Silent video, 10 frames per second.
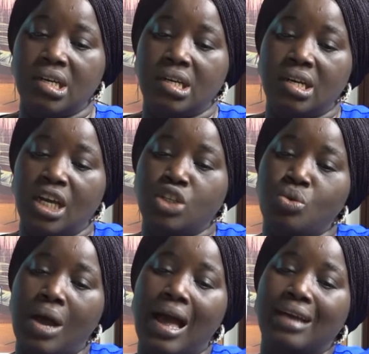into
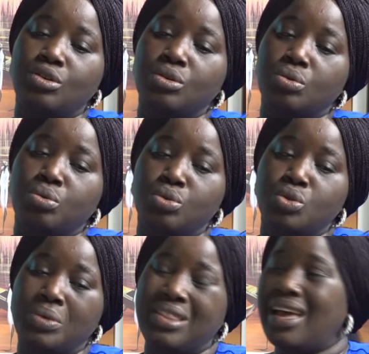adulthood
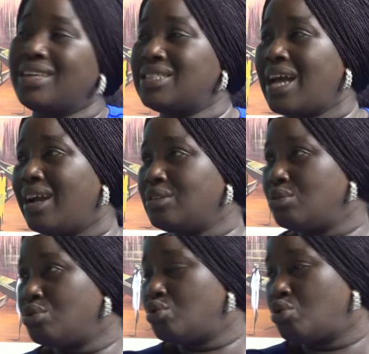with their
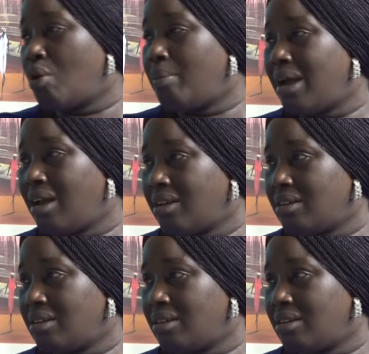childhood trauma.